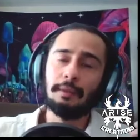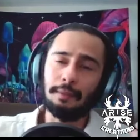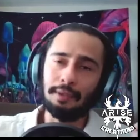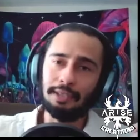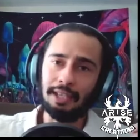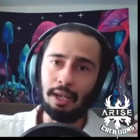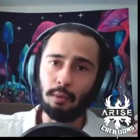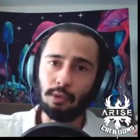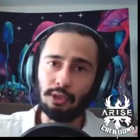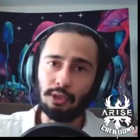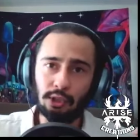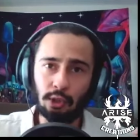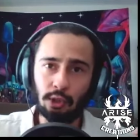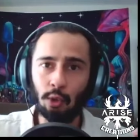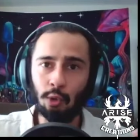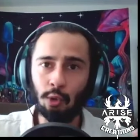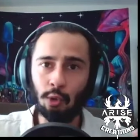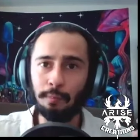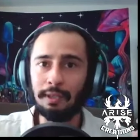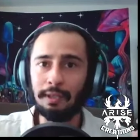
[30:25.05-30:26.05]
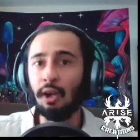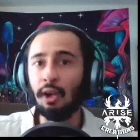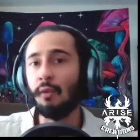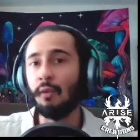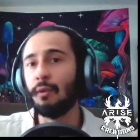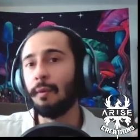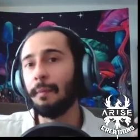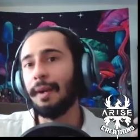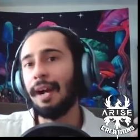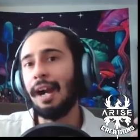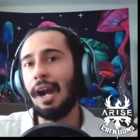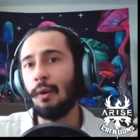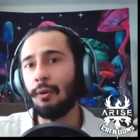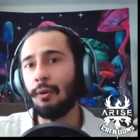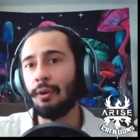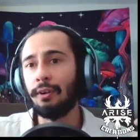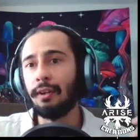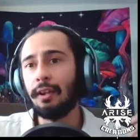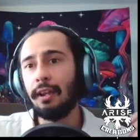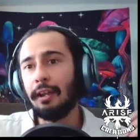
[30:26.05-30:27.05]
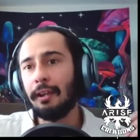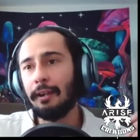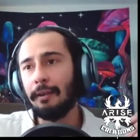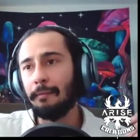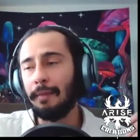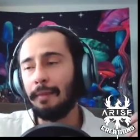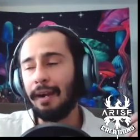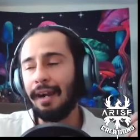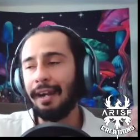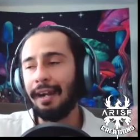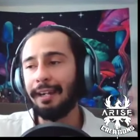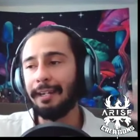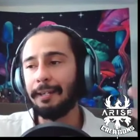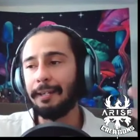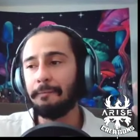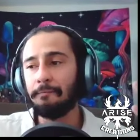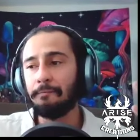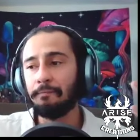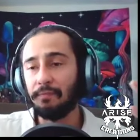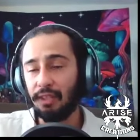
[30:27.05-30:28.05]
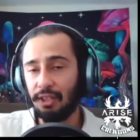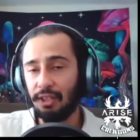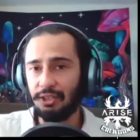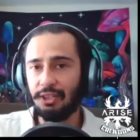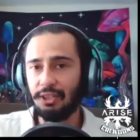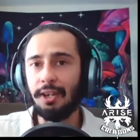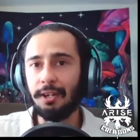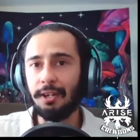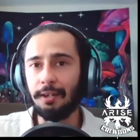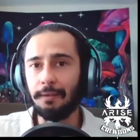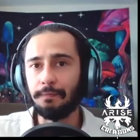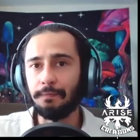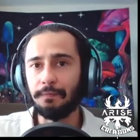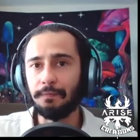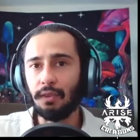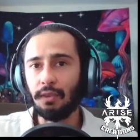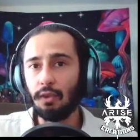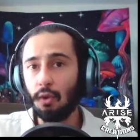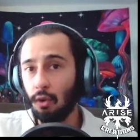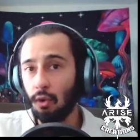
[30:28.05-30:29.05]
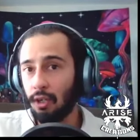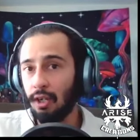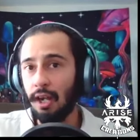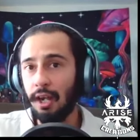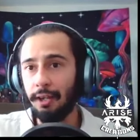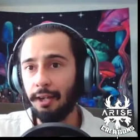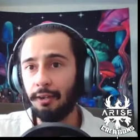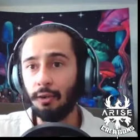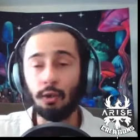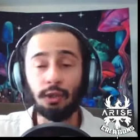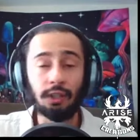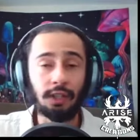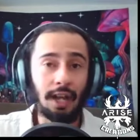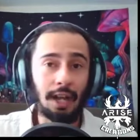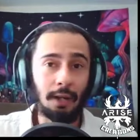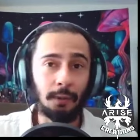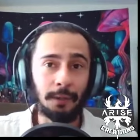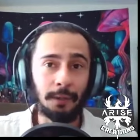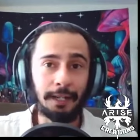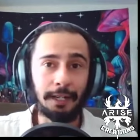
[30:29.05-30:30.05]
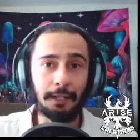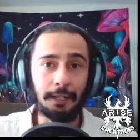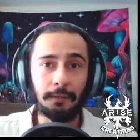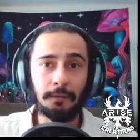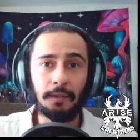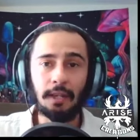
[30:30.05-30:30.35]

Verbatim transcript: but they will soon be overpowered by the sun or God or Yahweh.